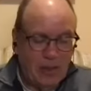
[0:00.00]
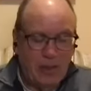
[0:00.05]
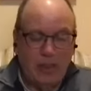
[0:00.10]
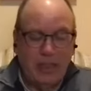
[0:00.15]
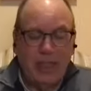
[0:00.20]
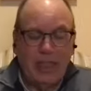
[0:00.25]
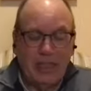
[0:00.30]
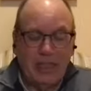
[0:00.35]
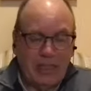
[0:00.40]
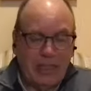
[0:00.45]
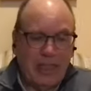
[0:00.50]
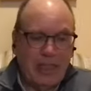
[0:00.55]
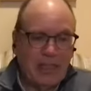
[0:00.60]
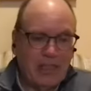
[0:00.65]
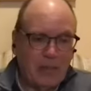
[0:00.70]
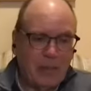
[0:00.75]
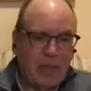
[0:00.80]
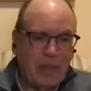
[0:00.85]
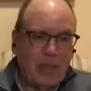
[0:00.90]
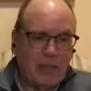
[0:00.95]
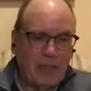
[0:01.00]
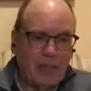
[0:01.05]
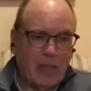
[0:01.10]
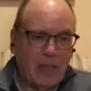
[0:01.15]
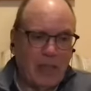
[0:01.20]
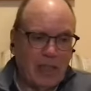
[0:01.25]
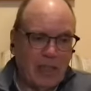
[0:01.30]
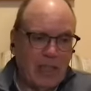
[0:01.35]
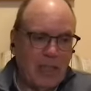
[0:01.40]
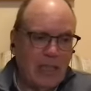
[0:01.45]
in this case, I mean it's
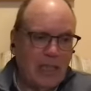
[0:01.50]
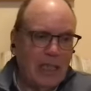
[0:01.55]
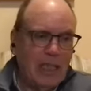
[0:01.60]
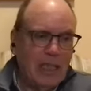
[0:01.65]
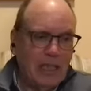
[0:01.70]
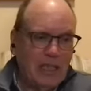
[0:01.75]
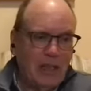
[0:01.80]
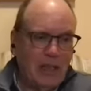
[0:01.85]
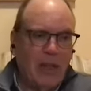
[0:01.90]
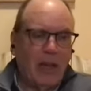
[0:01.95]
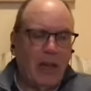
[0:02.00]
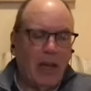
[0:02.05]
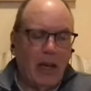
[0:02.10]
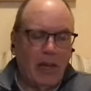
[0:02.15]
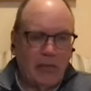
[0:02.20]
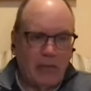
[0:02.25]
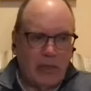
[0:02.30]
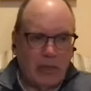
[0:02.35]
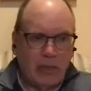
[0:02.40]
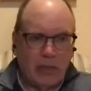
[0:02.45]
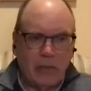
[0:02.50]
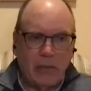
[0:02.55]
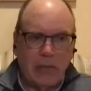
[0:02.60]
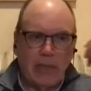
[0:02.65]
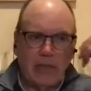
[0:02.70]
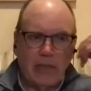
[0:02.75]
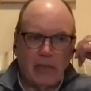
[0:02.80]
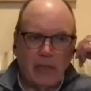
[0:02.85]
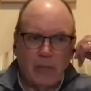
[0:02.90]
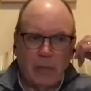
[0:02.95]
talking, you know, in lofty terms,
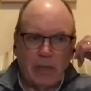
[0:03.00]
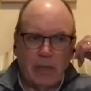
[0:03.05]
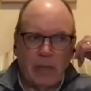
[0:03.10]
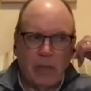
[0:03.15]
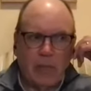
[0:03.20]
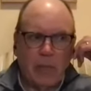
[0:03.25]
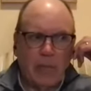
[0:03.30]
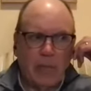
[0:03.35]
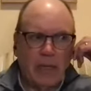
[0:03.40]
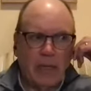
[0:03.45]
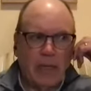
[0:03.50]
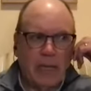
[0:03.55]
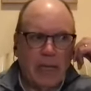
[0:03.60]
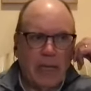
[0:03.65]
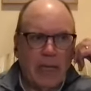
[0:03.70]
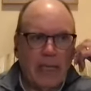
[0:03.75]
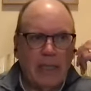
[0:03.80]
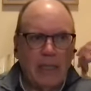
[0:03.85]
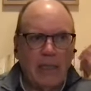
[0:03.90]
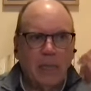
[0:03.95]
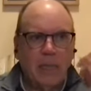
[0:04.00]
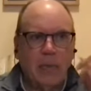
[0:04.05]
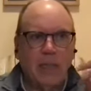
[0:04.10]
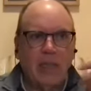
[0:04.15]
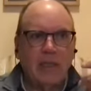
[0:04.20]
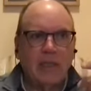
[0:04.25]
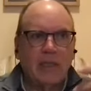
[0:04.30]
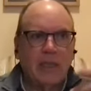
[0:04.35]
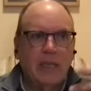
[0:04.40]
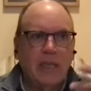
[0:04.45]
how do you become enlightened? But
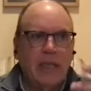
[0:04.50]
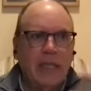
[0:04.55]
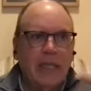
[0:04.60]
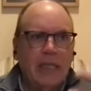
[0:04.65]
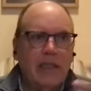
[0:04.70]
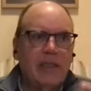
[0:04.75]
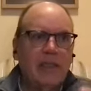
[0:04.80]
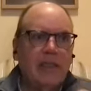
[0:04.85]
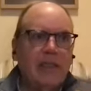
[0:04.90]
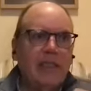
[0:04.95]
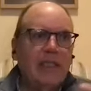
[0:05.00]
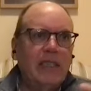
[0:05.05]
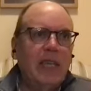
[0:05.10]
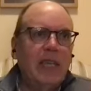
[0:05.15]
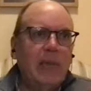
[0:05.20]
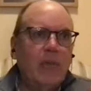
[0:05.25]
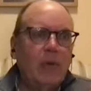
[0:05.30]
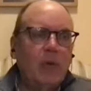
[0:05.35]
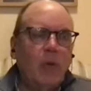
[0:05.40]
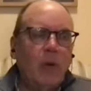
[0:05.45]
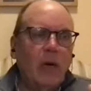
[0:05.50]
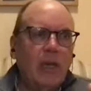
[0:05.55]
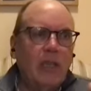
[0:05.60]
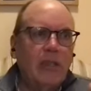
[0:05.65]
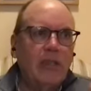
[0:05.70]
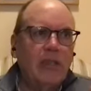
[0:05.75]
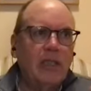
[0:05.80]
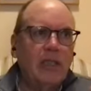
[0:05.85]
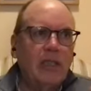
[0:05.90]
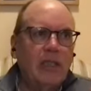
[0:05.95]
it's it's the same
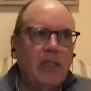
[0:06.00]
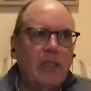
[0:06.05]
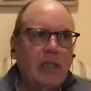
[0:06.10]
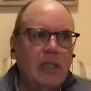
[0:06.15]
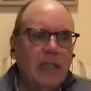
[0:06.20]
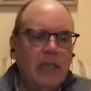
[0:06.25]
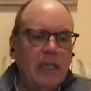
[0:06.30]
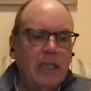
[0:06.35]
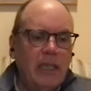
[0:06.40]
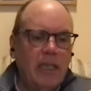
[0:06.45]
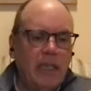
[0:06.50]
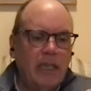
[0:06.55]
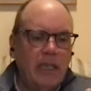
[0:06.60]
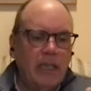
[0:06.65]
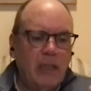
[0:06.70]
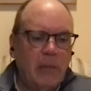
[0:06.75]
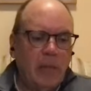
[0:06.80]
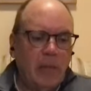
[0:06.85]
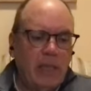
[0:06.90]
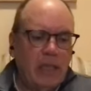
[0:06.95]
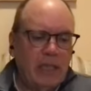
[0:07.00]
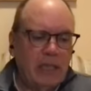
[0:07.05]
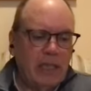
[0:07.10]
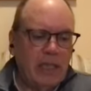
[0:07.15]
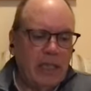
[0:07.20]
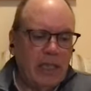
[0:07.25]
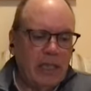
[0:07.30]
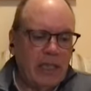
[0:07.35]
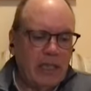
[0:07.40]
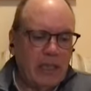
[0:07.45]
question in our
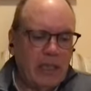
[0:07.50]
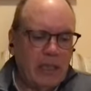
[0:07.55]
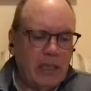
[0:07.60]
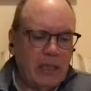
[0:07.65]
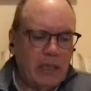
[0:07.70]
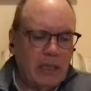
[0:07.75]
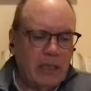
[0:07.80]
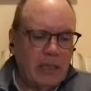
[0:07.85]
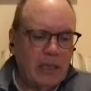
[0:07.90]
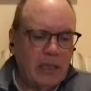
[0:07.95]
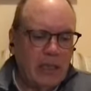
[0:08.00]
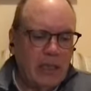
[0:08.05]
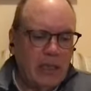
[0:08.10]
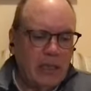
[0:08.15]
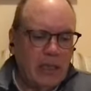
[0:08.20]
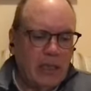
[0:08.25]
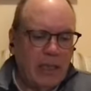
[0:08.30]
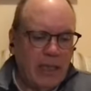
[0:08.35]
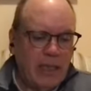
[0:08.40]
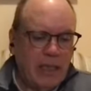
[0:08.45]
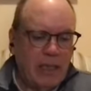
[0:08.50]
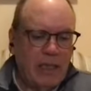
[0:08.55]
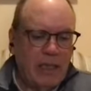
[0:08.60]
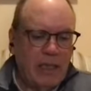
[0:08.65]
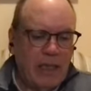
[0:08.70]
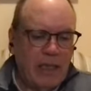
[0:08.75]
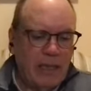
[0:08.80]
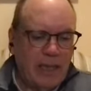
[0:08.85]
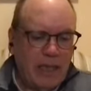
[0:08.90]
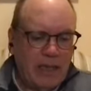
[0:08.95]
meditation. And
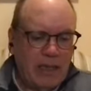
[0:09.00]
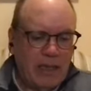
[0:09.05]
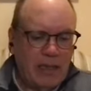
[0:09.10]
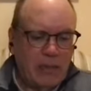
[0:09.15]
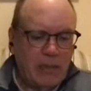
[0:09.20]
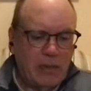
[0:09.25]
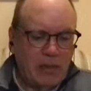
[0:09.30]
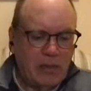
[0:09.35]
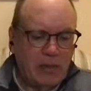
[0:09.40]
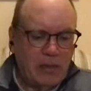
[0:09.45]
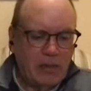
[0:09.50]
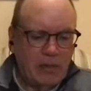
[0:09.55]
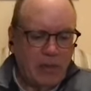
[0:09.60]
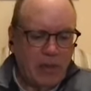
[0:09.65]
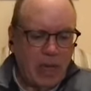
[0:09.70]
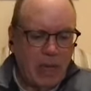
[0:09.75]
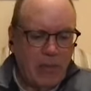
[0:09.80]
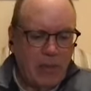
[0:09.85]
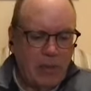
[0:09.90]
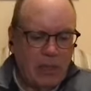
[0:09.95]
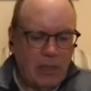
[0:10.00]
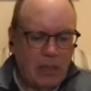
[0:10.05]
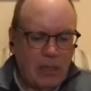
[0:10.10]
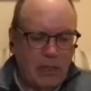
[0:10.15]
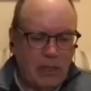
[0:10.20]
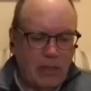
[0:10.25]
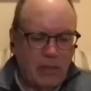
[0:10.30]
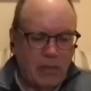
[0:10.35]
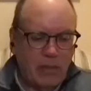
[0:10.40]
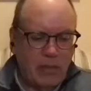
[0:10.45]
uh, as I was describing in
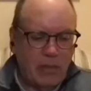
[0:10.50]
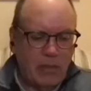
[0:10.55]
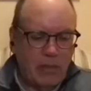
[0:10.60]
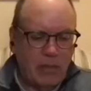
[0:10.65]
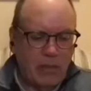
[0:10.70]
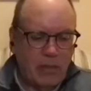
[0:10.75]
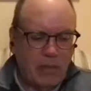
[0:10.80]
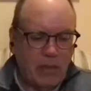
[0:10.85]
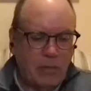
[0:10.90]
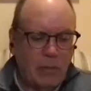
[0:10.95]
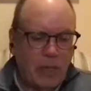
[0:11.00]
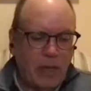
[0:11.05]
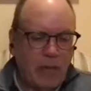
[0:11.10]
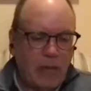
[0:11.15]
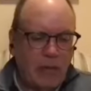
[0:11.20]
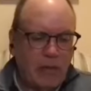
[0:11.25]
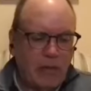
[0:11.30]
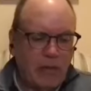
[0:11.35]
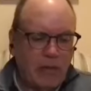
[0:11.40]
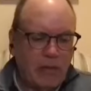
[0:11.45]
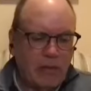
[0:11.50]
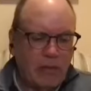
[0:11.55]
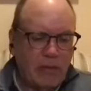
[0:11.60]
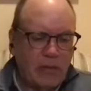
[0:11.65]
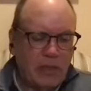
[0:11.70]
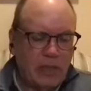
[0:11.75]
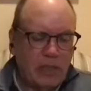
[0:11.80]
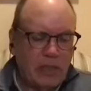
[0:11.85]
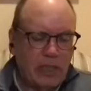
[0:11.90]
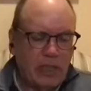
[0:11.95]
this that first paragraph of
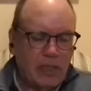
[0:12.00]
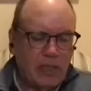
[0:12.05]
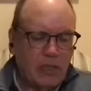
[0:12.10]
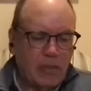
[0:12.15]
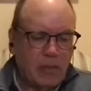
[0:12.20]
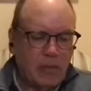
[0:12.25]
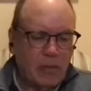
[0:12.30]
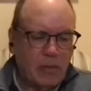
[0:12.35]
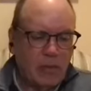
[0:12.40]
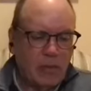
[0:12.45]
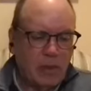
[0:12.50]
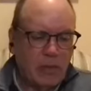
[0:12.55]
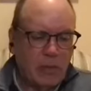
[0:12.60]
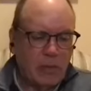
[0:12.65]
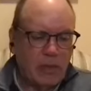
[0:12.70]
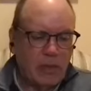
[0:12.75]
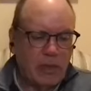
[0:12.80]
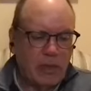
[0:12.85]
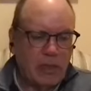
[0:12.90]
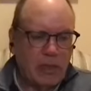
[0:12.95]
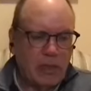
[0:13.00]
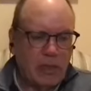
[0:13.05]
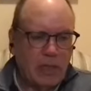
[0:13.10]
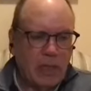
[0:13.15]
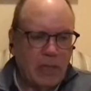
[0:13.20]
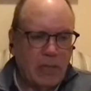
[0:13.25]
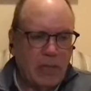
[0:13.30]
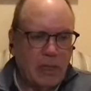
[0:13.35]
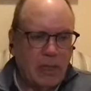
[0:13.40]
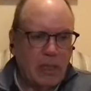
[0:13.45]
this section of One Breath at a
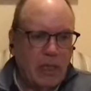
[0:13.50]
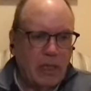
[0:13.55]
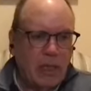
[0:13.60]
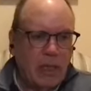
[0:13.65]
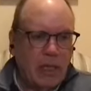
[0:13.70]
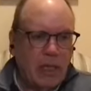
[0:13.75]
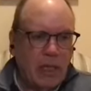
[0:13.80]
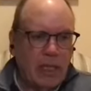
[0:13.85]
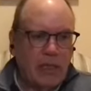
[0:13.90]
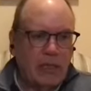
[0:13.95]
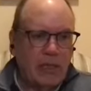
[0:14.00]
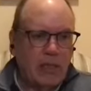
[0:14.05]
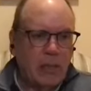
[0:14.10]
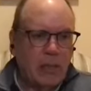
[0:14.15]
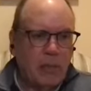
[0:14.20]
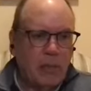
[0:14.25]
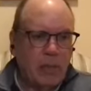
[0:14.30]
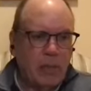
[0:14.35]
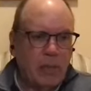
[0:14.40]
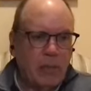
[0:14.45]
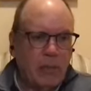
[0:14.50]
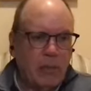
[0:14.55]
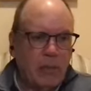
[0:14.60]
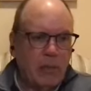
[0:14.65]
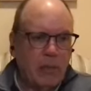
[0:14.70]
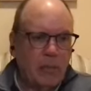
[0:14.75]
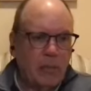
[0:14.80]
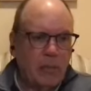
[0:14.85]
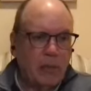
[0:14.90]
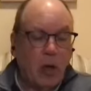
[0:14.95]
Time, like some
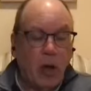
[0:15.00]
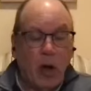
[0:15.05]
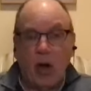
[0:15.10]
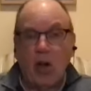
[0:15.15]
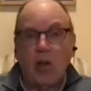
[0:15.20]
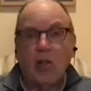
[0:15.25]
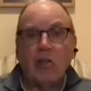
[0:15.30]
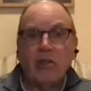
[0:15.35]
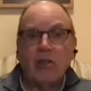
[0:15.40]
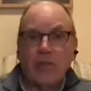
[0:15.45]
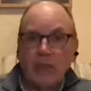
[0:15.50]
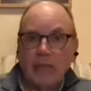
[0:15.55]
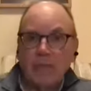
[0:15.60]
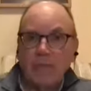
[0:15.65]
people halt,